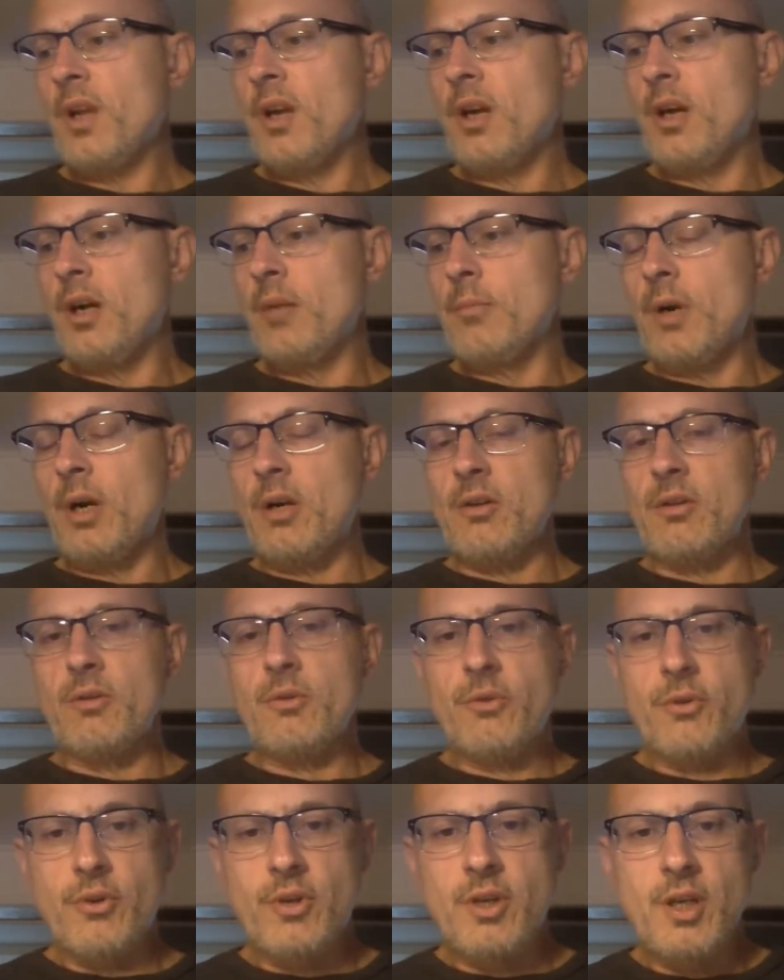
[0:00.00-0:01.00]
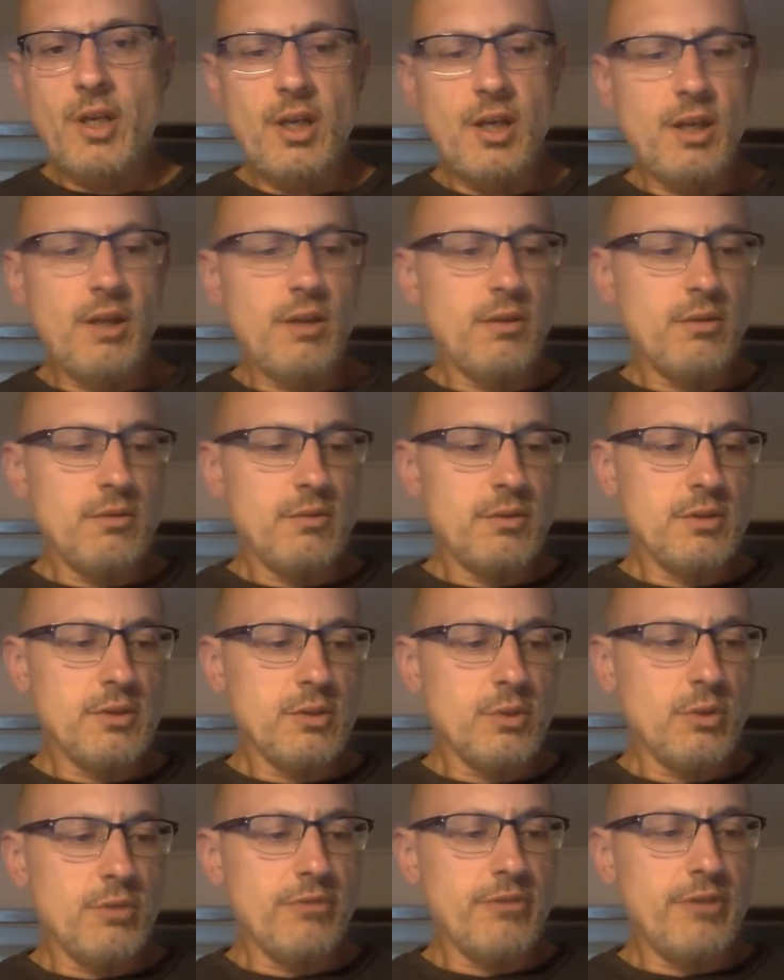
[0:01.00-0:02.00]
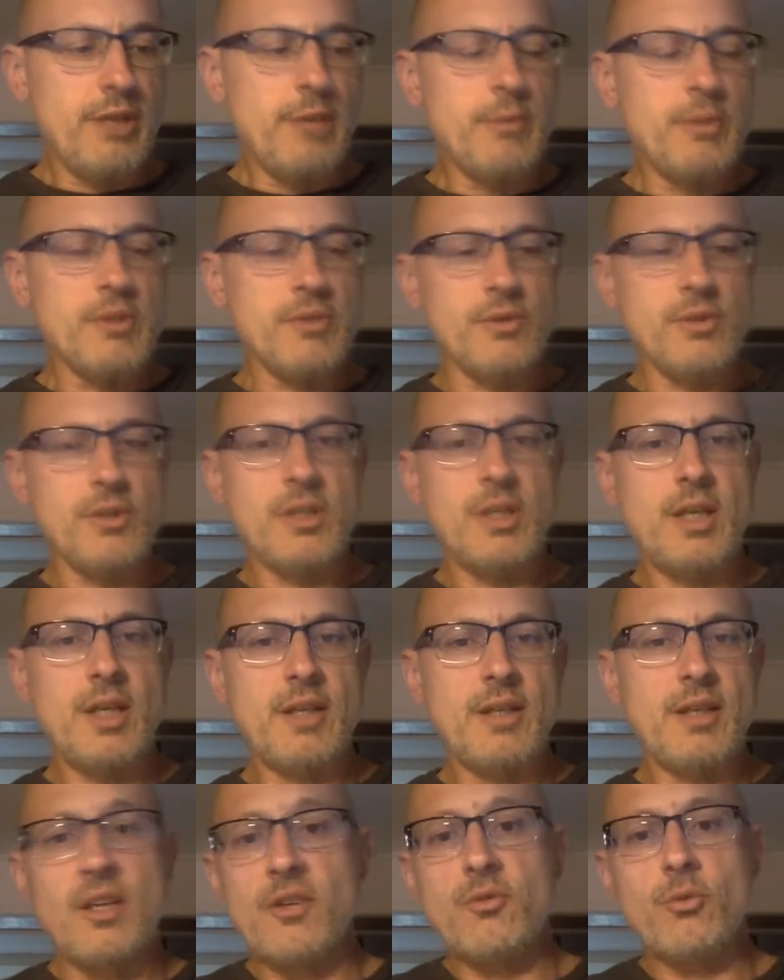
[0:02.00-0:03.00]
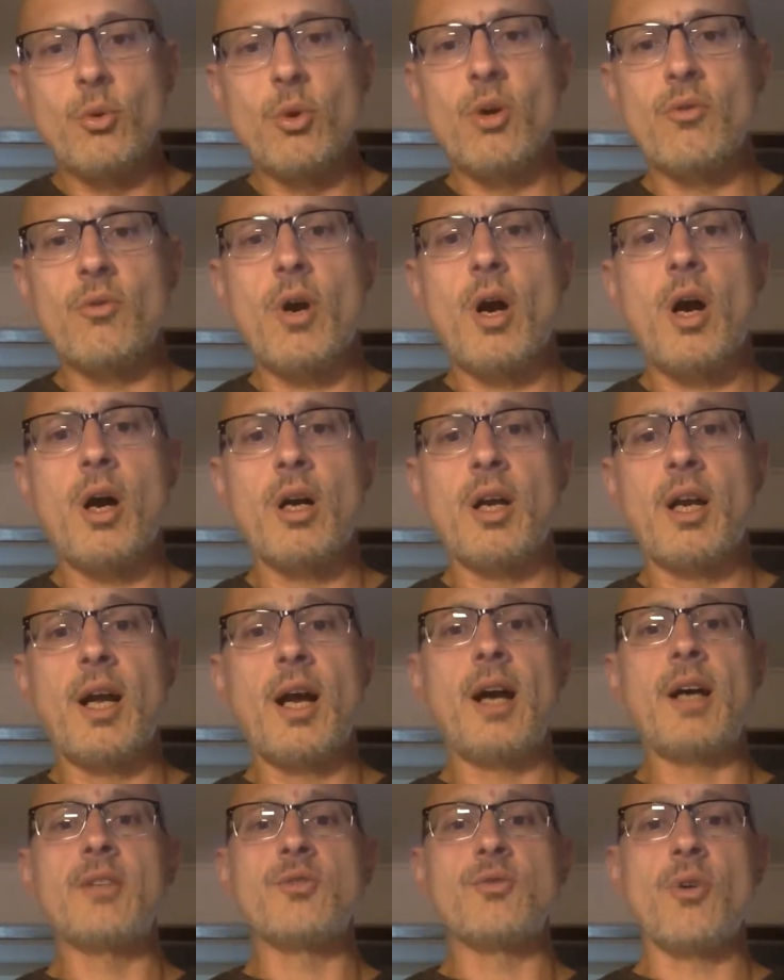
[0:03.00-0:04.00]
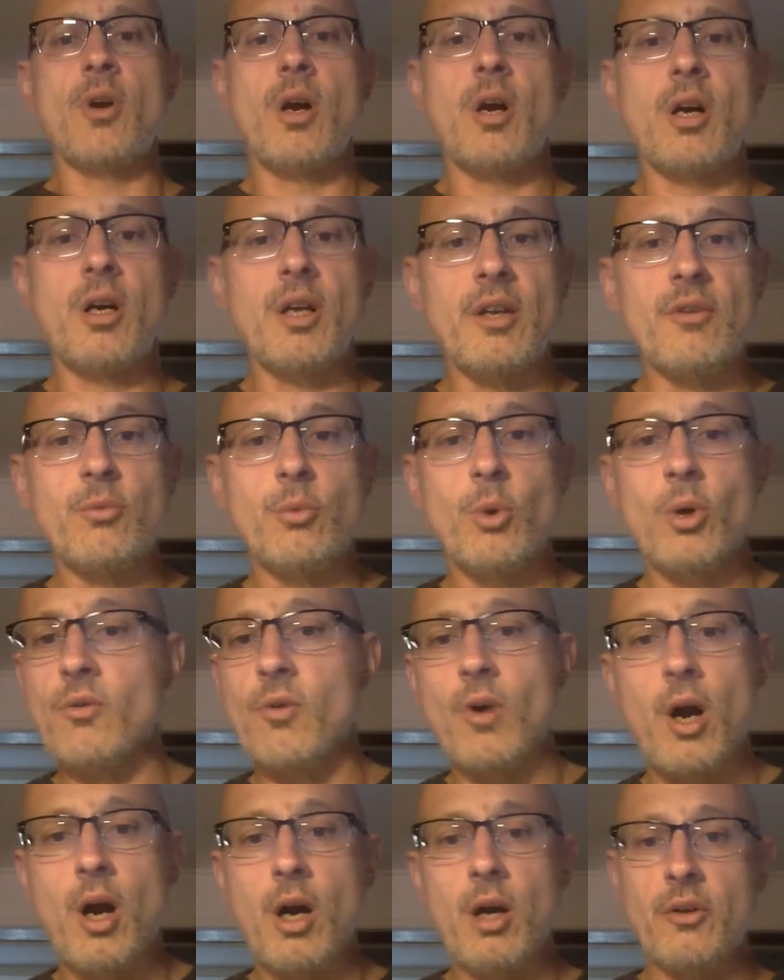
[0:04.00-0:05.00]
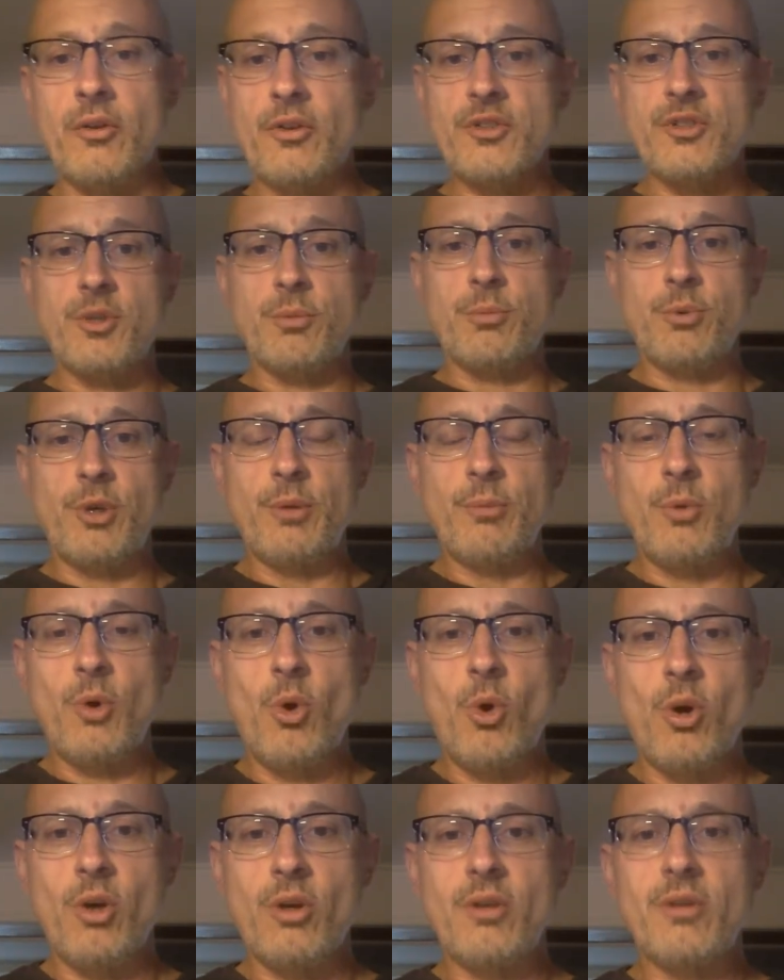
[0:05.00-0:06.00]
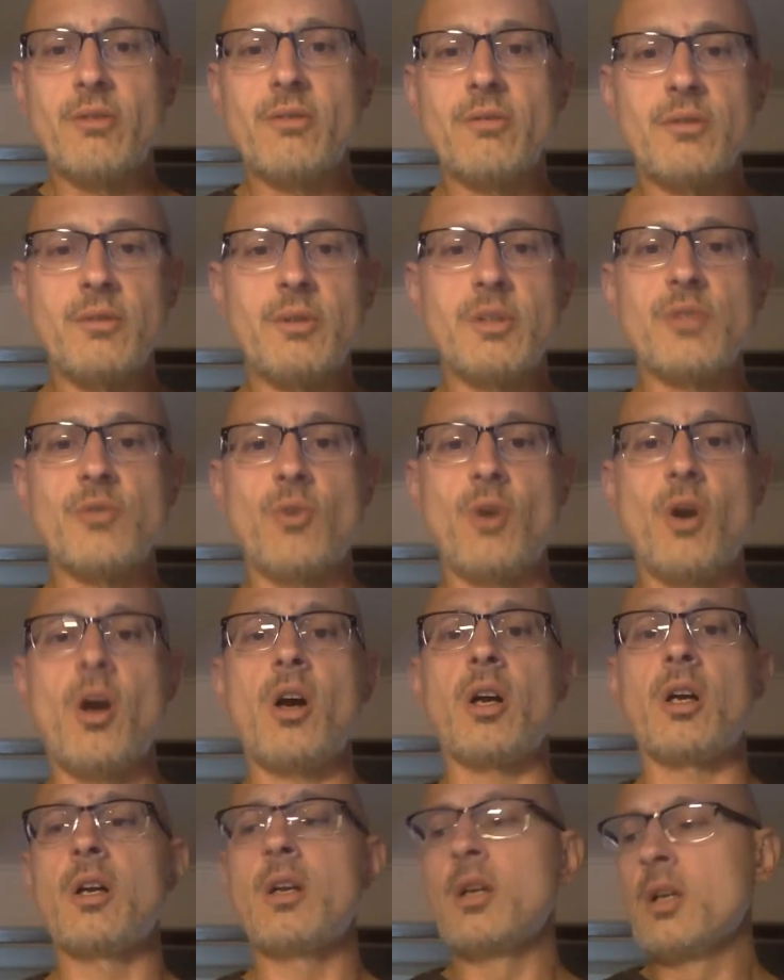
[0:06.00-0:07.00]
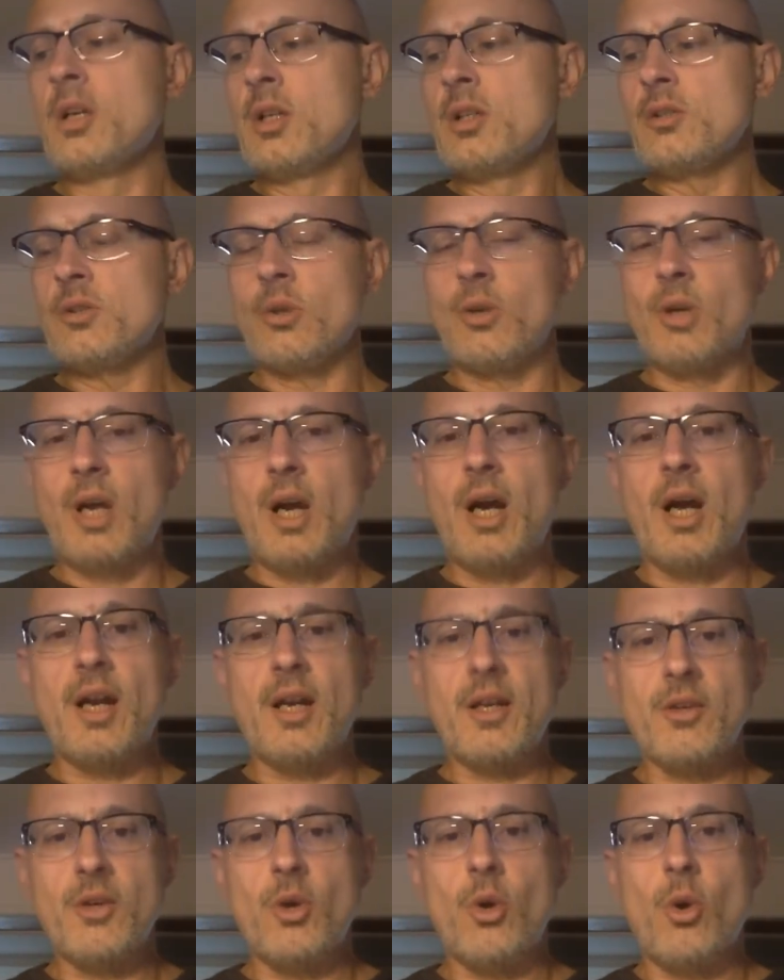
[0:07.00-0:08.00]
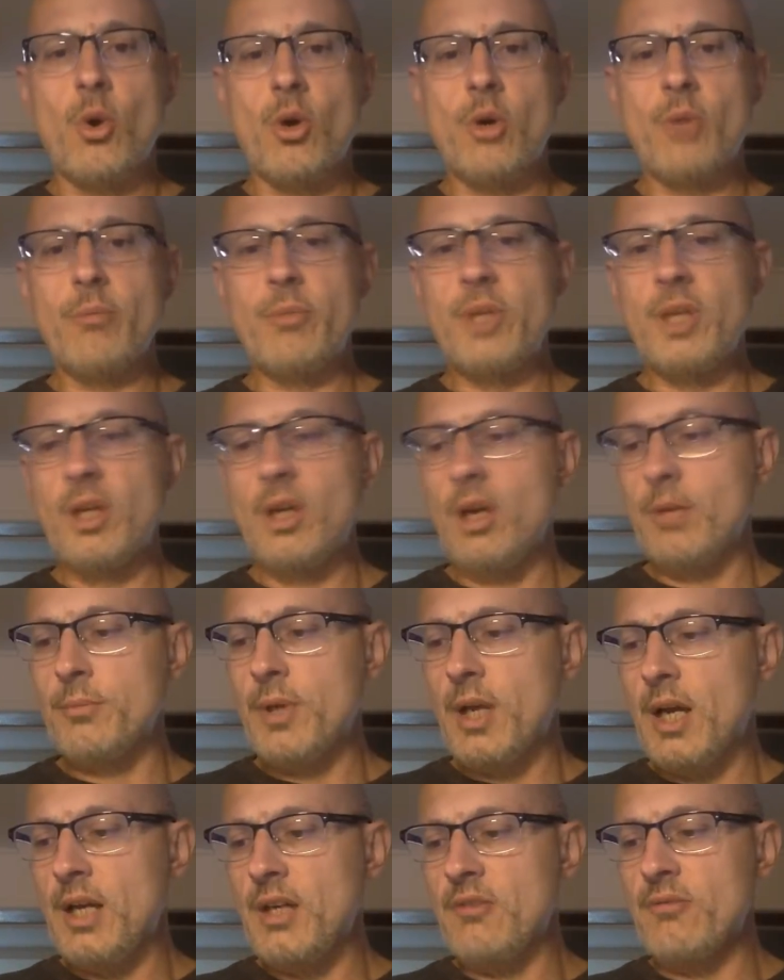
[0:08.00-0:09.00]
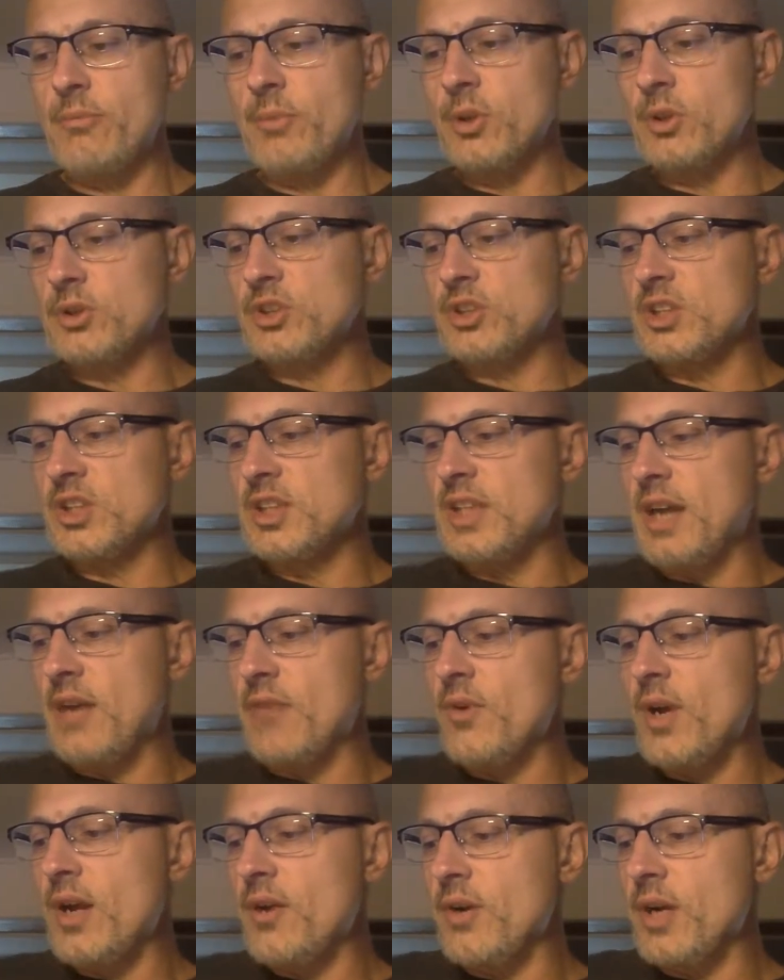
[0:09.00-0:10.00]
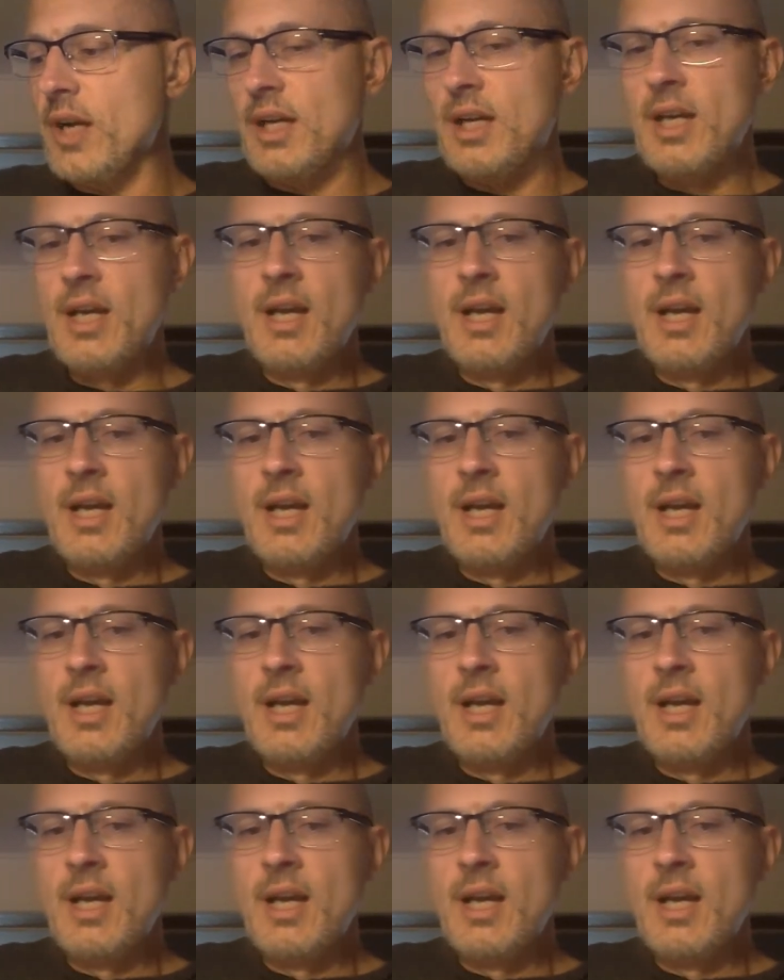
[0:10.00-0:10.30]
Martin Luther King is sort of famous for saying that if we're wrong, God's wrong. If we're wrong, the Supreme Court is wrong. So God and the court become kind of merged in that rhetoric.